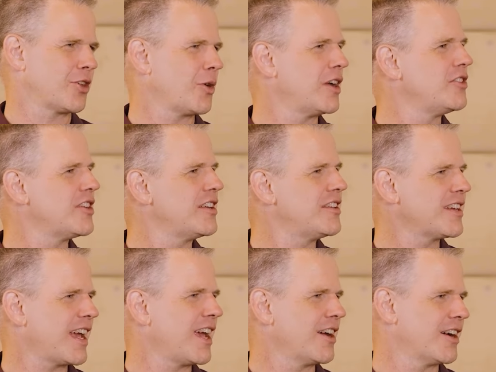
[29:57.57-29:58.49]
So
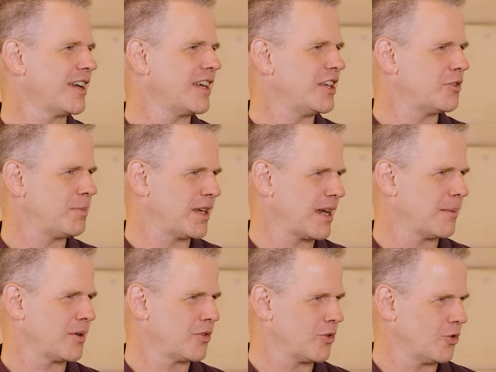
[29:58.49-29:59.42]
agentic AI is
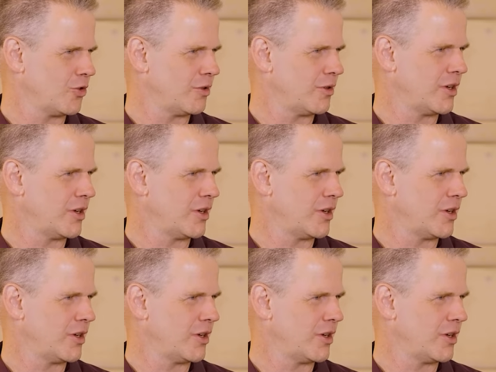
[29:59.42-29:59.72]
becoming the norm.